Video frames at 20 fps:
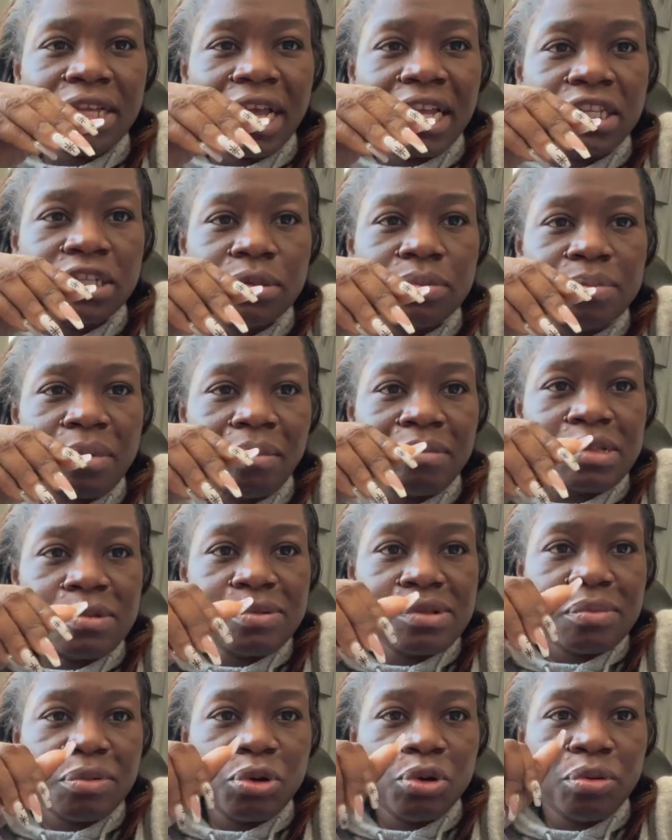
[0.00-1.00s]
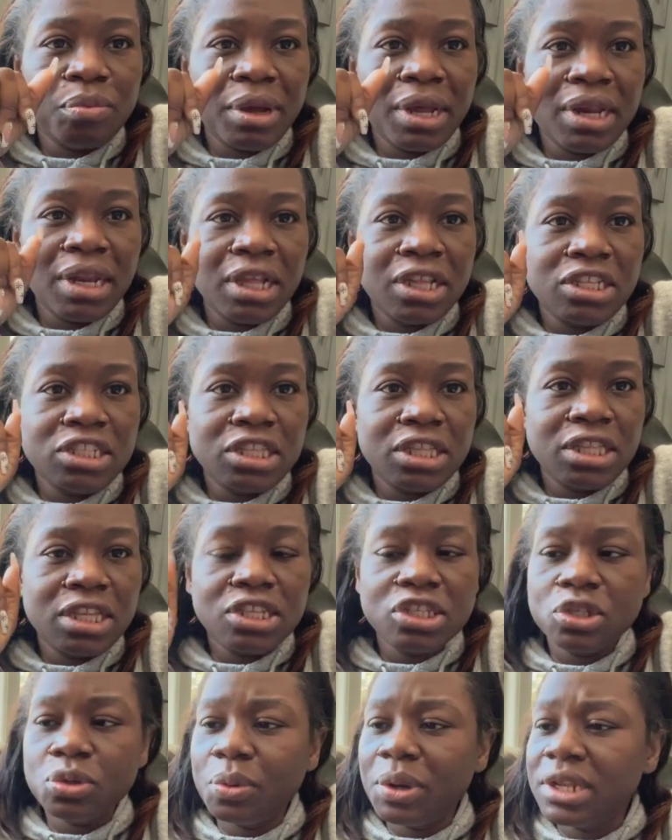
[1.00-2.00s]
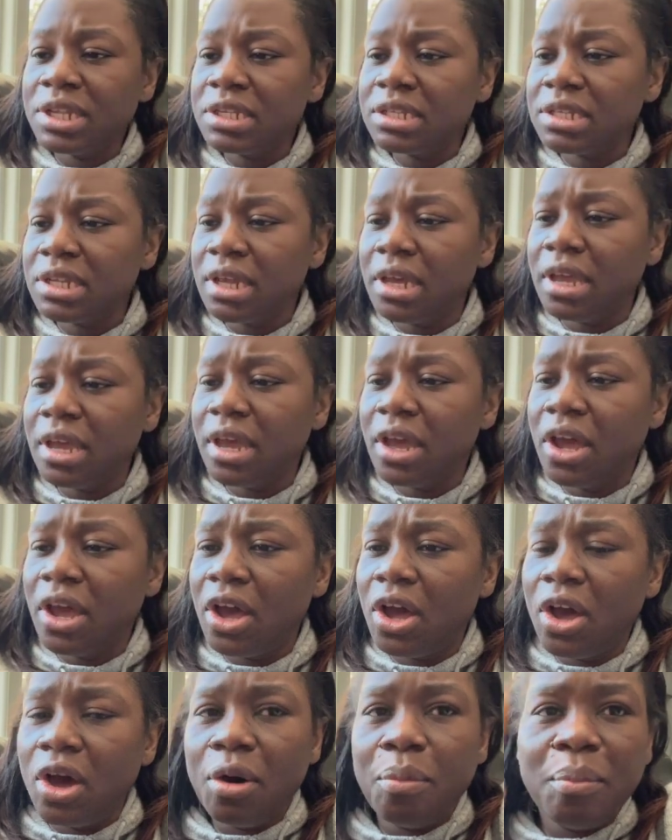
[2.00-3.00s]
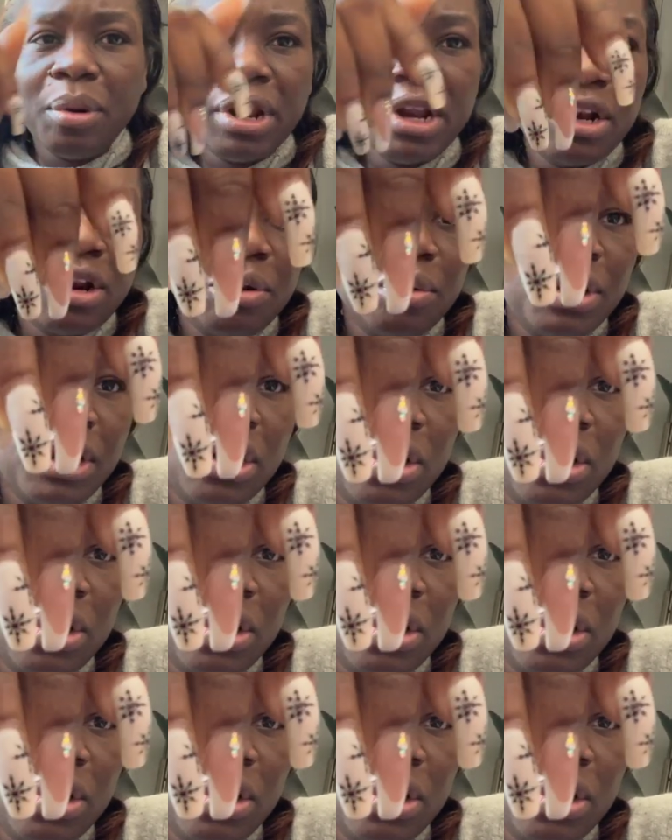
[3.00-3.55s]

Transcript: I should I'm supposed to be doing my nails this Wednesday, but it do not really